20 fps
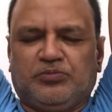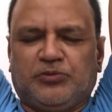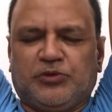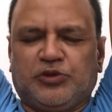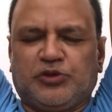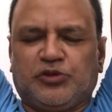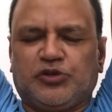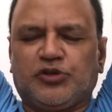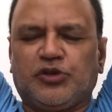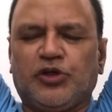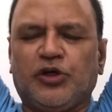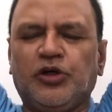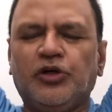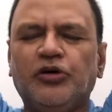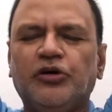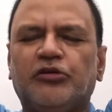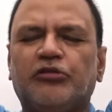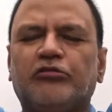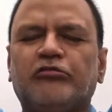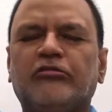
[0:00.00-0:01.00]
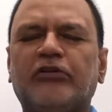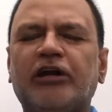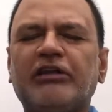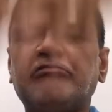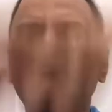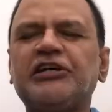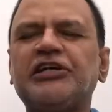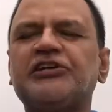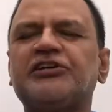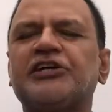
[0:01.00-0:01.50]
So when
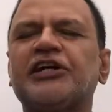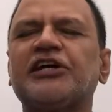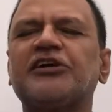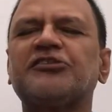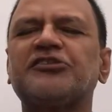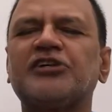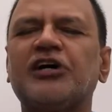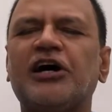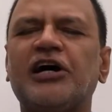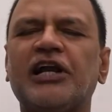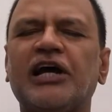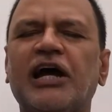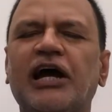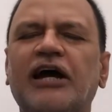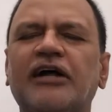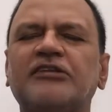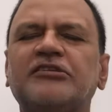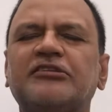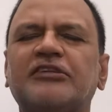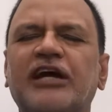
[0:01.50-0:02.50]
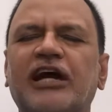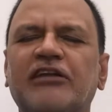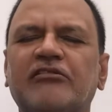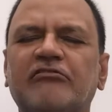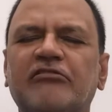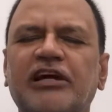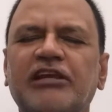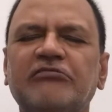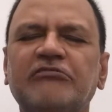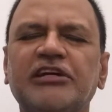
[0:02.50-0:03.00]
we raised our hands and
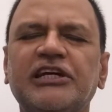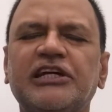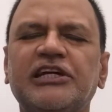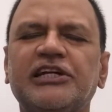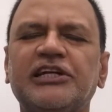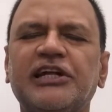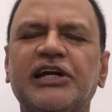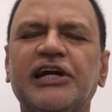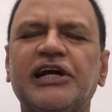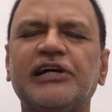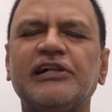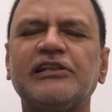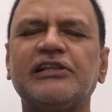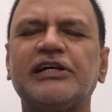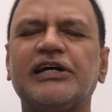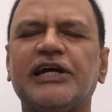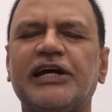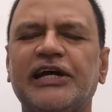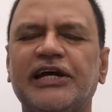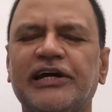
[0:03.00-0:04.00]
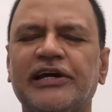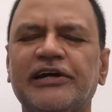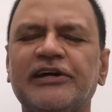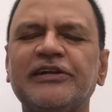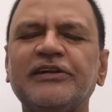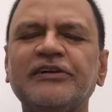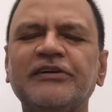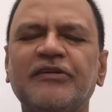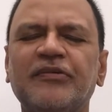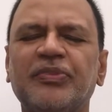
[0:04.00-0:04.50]
when we inhale the
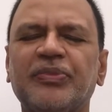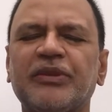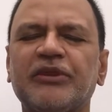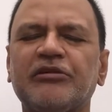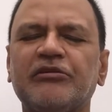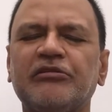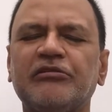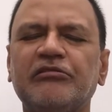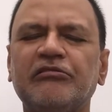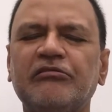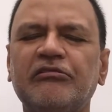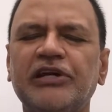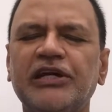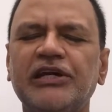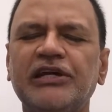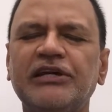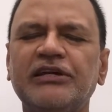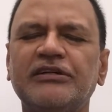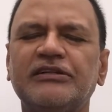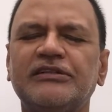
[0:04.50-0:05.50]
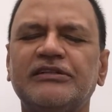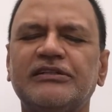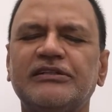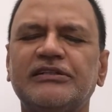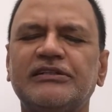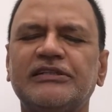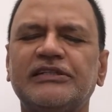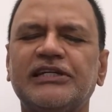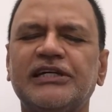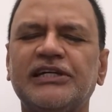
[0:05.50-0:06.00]
air, we
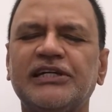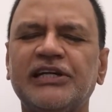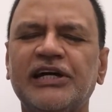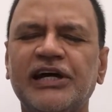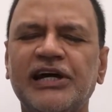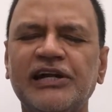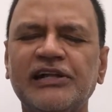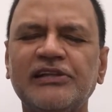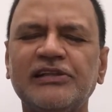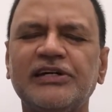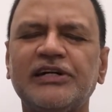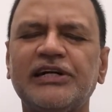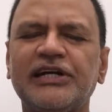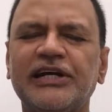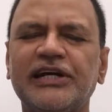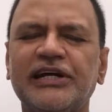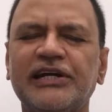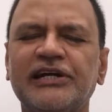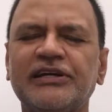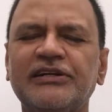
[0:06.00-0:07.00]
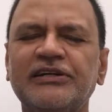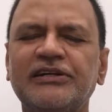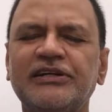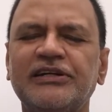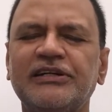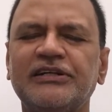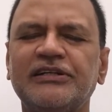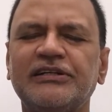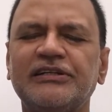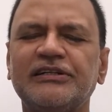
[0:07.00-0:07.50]
inhale the air,
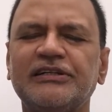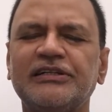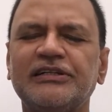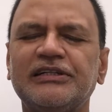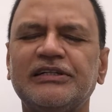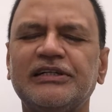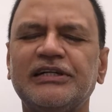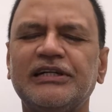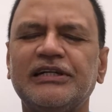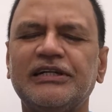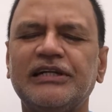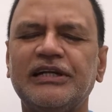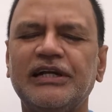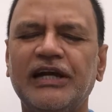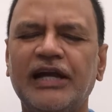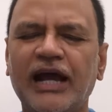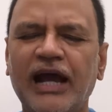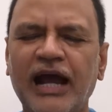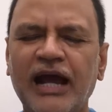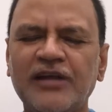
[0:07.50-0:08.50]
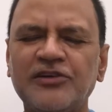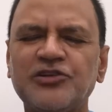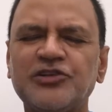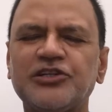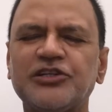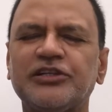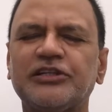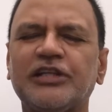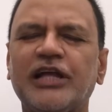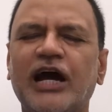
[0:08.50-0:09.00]
and
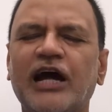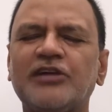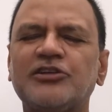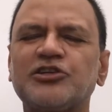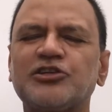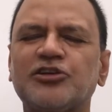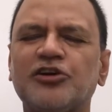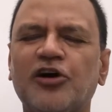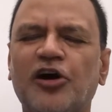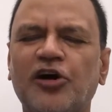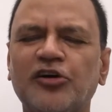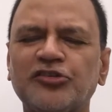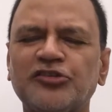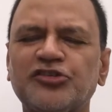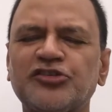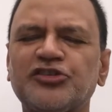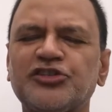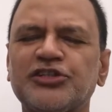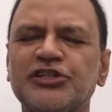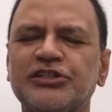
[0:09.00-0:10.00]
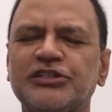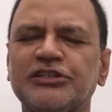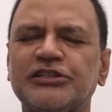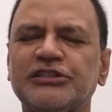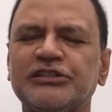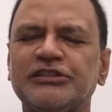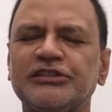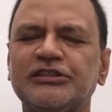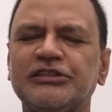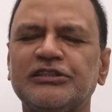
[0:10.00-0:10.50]
that caused
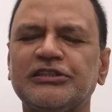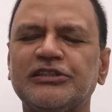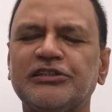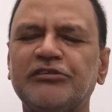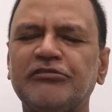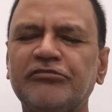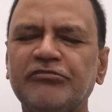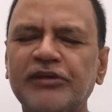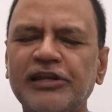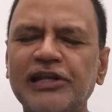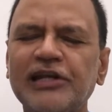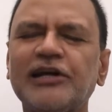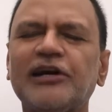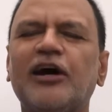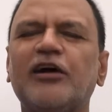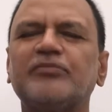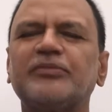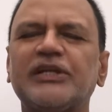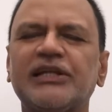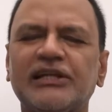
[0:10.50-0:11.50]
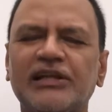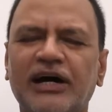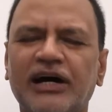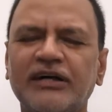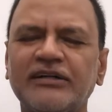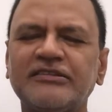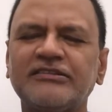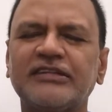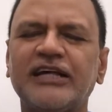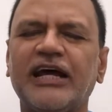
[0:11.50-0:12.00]
the filling of the
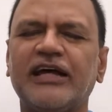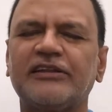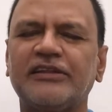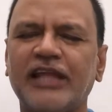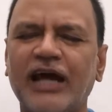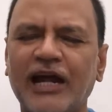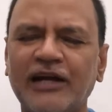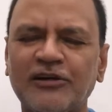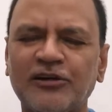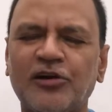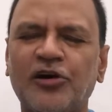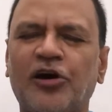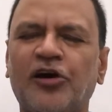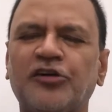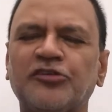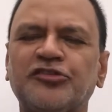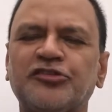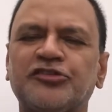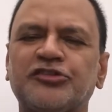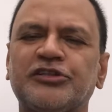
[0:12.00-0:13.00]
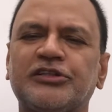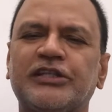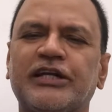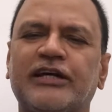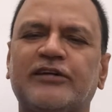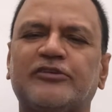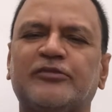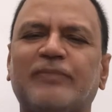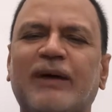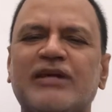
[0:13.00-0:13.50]
lungs, and that caused the
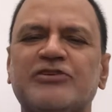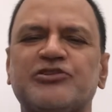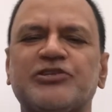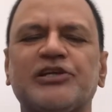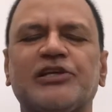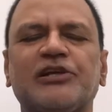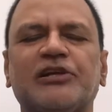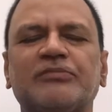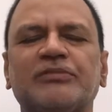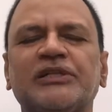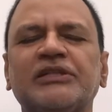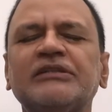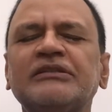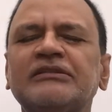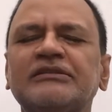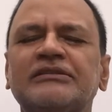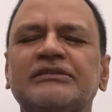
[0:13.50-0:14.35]
expansion of the